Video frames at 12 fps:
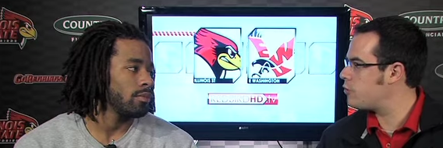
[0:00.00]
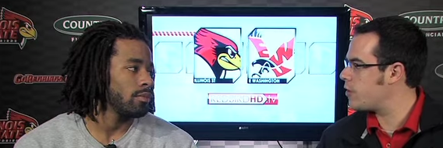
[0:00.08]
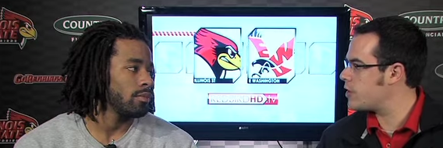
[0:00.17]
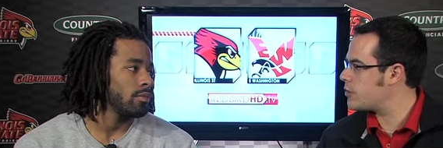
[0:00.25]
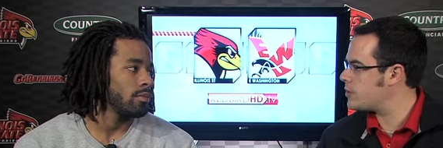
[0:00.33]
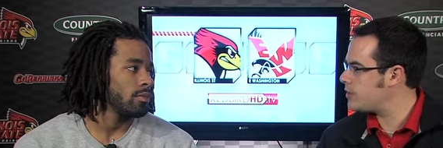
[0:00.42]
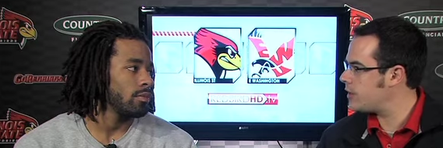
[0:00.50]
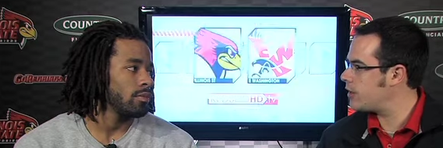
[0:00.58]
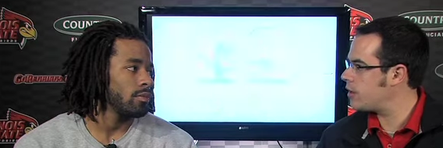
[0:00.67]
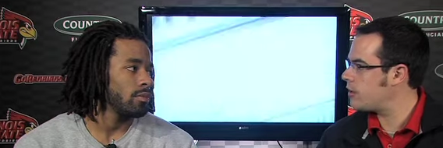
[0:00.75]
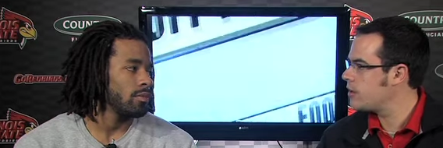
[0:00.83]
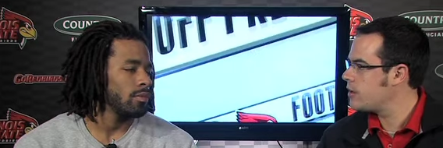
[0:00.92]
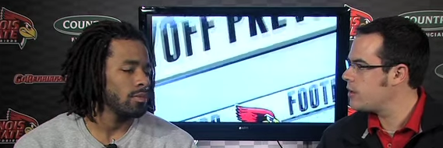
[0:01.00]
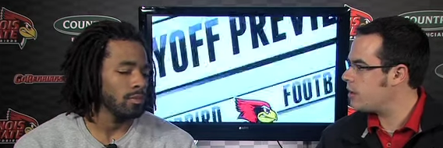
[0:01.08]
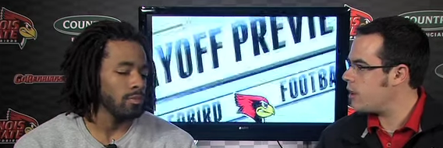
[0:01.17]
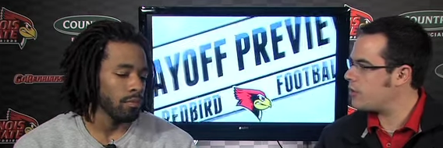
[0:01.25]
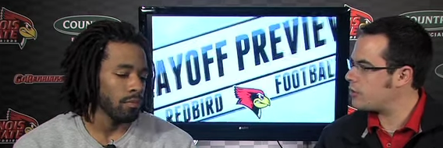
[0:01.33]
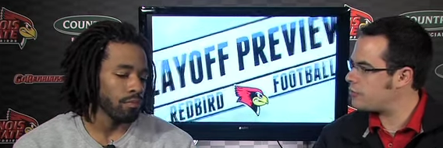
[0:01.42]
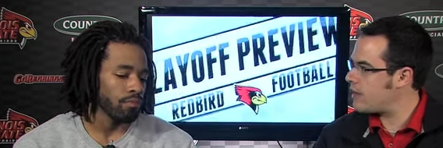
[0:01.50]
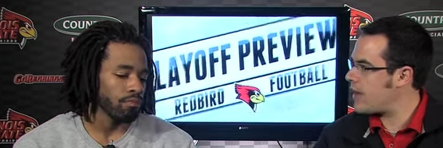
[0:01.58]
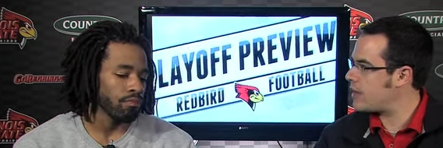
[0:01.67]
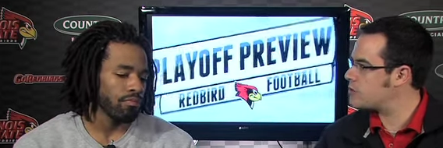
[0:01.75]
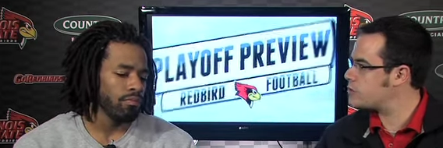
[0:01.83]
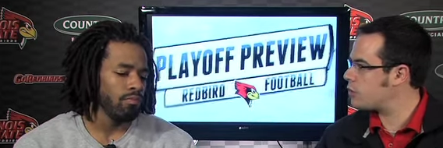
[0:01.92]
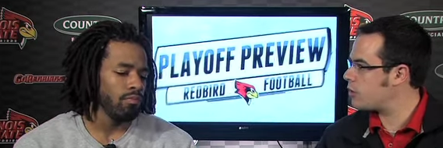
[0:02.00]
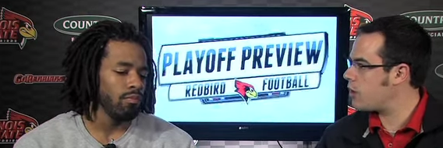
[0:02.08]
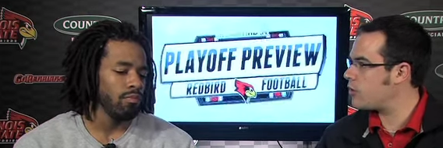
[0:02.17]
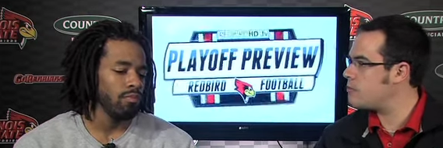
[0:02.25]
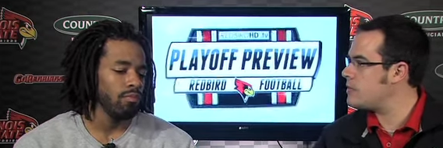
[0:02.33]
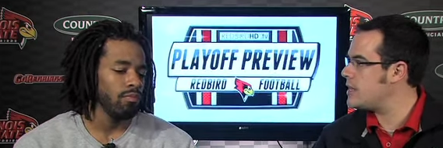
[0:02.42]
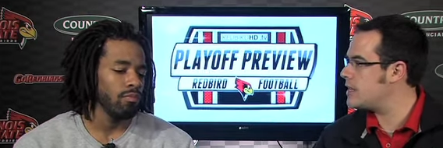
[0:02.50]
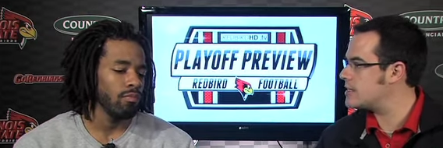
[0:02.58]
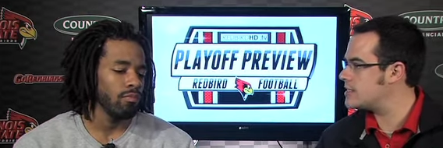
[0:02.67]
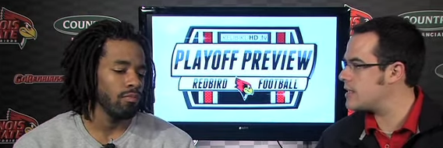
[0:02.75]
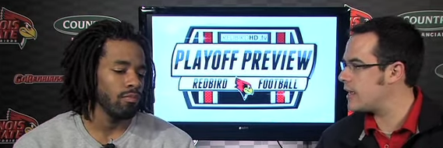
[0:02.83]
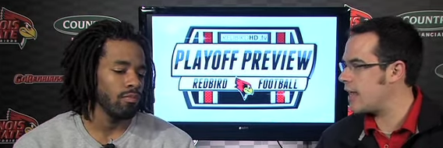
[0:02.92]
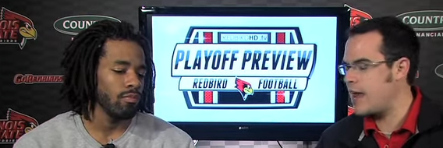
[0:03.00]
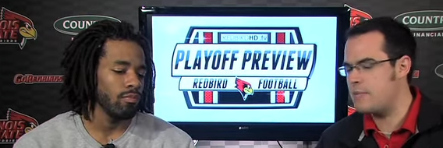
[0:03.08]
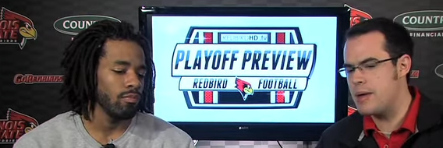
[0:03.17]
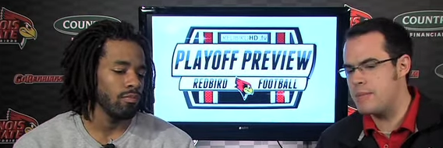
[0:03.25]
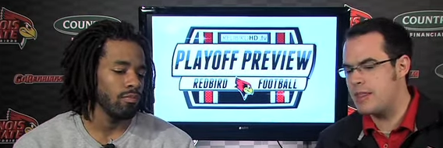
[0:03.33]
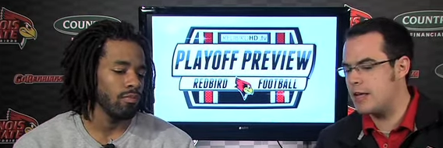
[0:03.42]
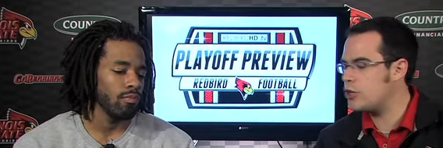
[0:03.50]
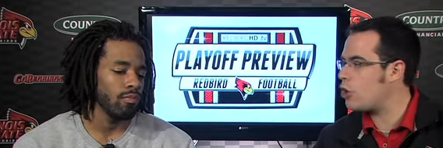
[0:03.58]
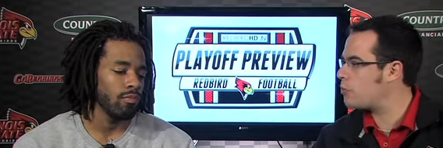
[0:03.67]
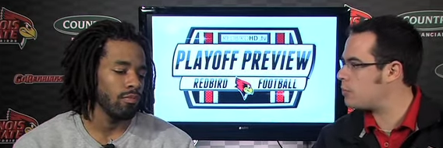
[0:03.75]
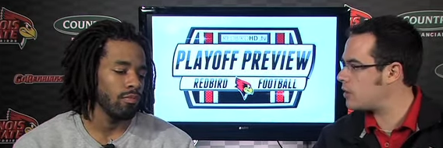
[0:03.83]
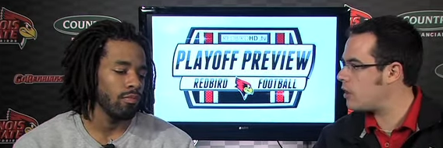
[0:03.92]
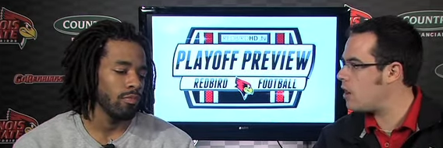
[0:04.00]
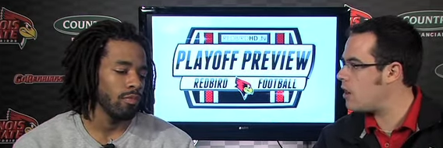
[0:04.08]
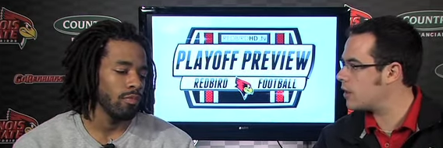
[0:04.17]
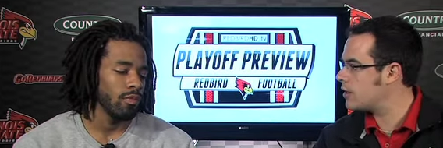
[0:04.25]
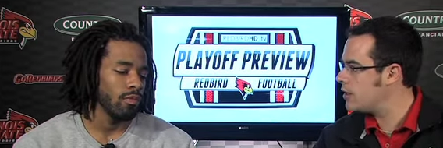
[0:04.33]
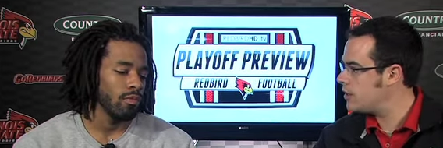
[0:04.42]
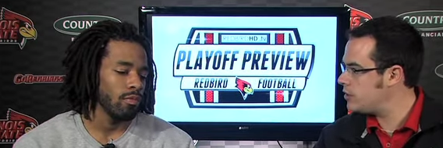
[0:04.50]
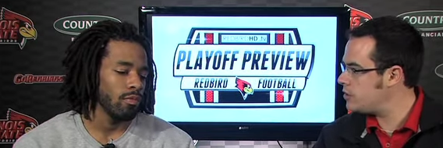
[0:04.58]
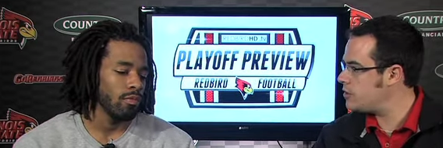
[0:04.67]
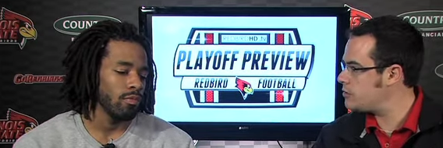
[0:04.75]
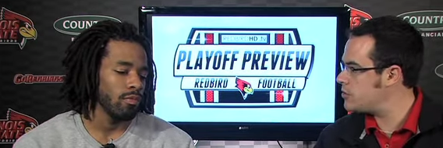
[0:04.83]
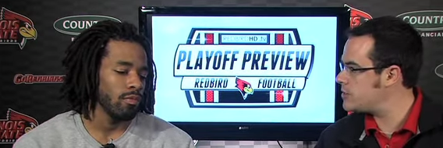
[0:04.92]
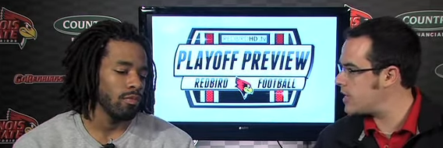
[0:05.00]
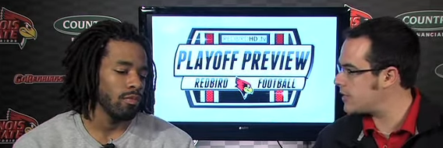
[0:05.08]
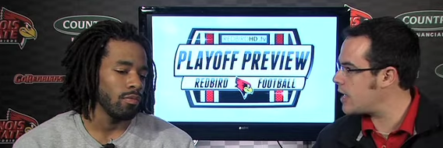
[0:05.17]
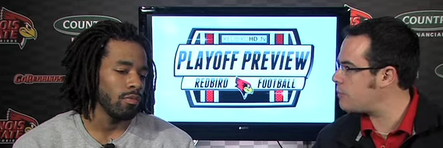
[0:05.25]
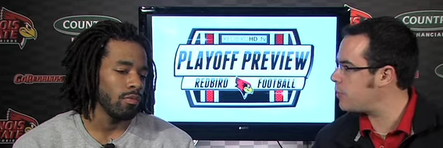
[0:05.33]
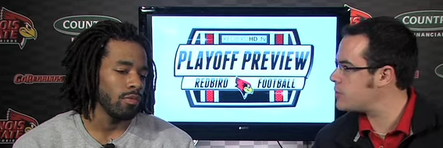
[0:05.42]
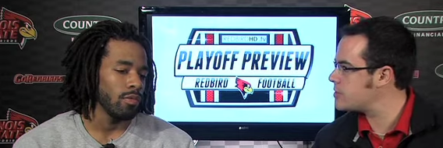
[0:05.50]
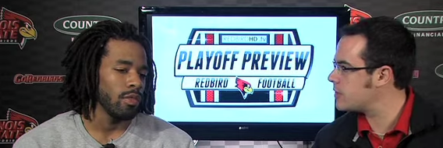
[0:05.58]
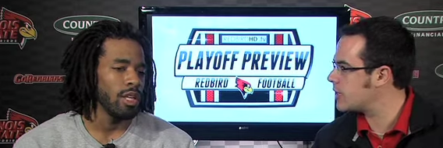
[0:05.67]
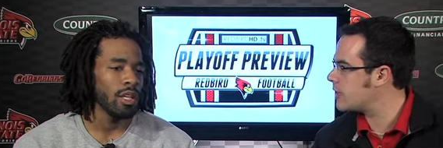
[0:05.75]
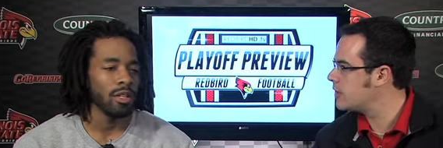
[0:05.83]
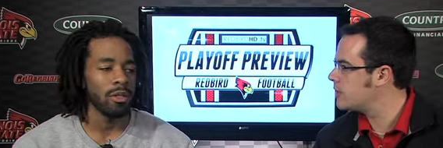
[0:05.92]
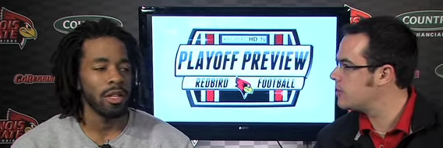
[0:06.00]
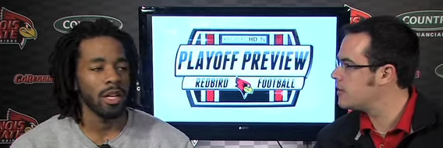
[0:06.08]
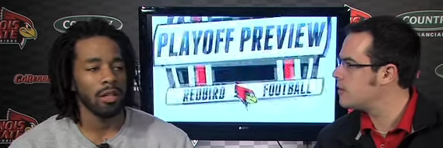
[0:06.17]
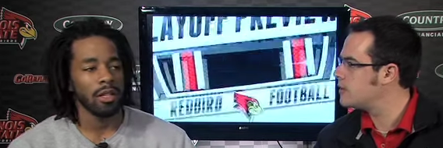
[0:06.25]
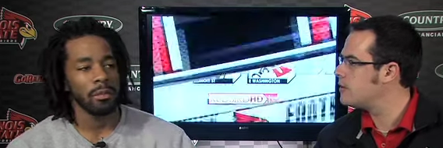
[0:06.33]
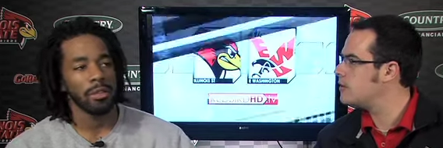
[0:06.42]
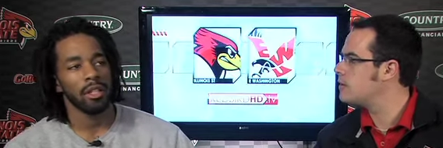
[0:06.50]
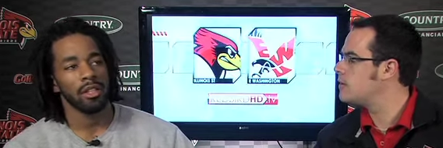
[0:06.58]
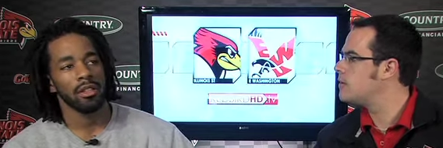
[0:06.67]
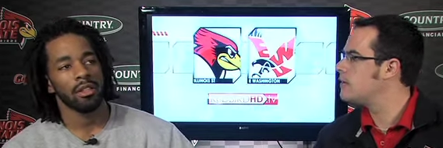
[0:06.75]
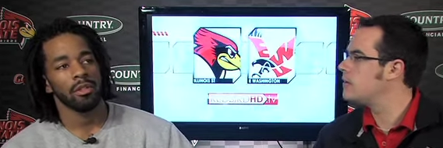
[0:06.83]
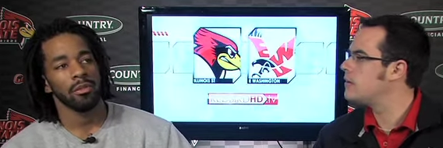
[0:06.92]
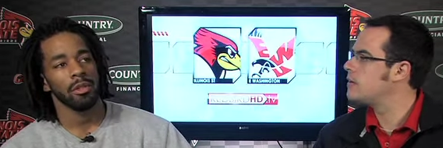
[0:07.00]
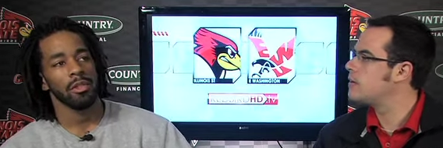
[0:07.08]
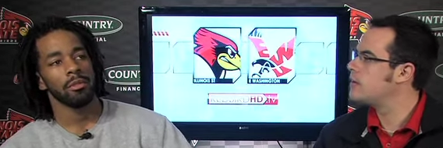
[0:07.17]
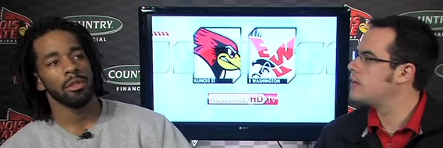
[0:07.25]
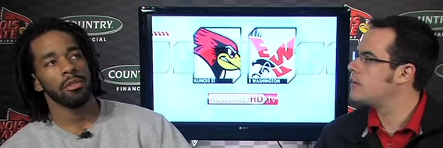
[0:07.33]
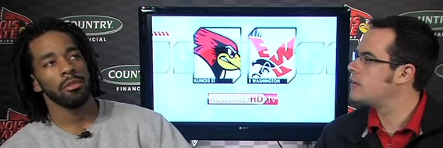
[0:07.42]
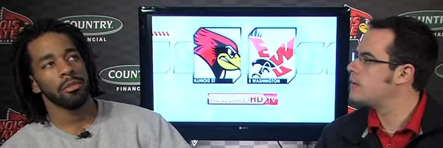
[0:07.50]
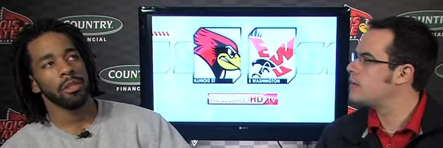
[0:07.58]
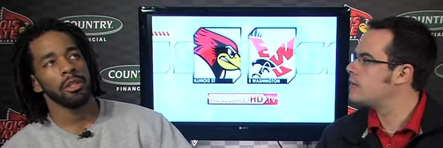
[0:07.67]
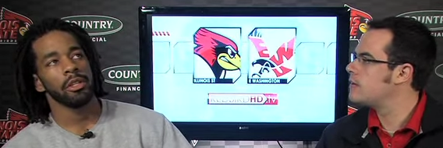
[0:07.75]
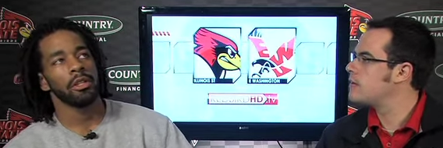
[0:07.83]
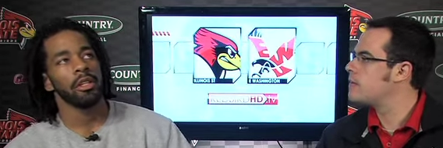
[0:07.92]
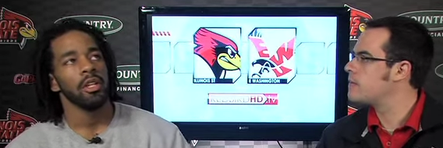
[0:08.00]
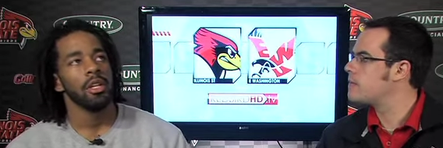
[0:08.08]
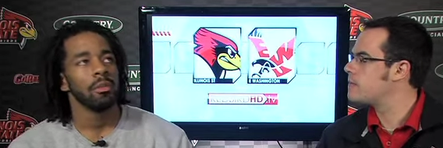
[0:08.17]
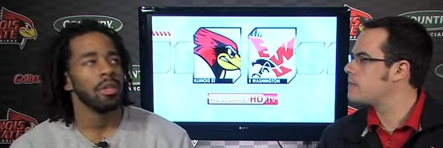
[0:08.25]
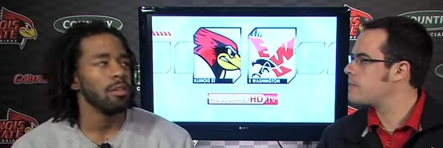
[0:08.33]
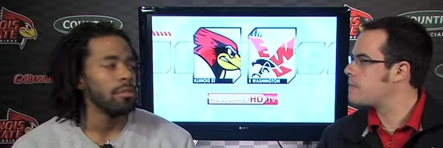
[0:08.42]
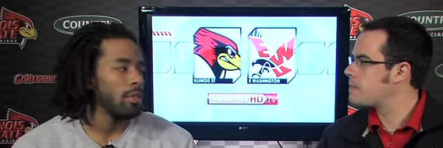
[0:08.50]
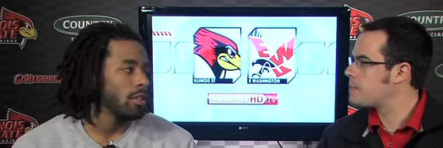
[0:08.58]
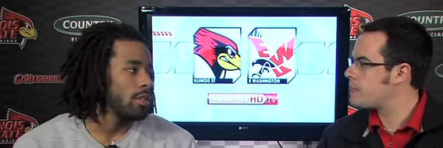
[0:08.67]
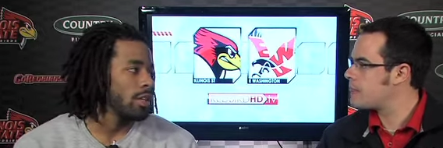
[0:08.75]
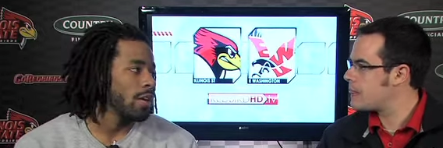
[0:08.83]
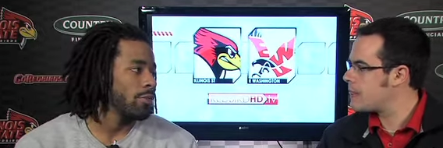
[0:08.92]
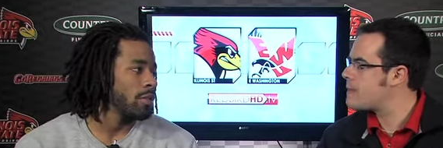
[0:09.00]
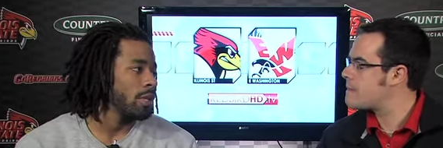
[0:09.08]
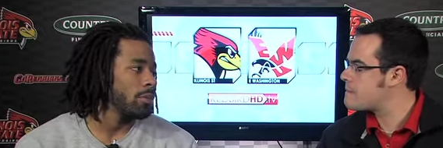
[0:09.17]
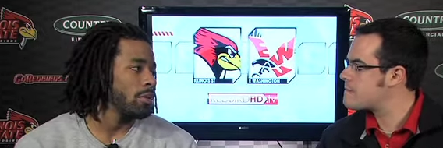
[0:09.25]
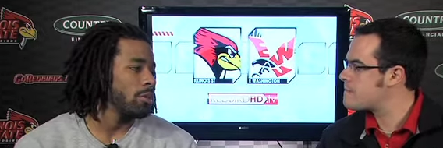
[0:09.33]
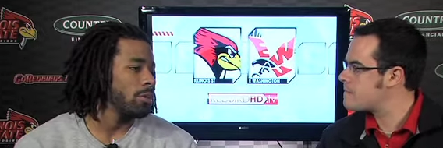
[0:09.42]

Speaker 1: for you when you hear other fans or other media saying, hey, maybe they don't belong. You, you take that personally. Yeah,
Speaker 2: no doubt. I mean, when, you, when, you, when you're playing for the conference championship or